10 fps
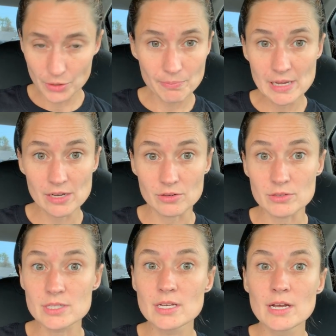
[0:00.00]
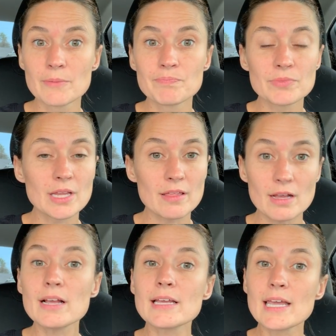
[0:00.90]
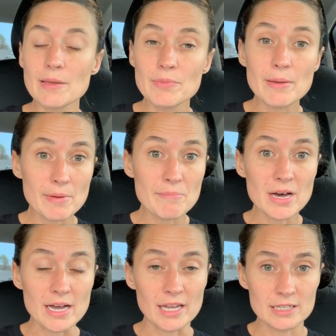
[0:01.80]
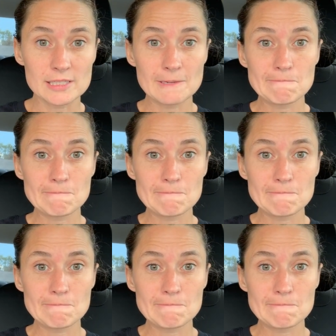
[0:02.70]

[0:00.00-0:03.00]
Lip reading: meals, keep them in mind.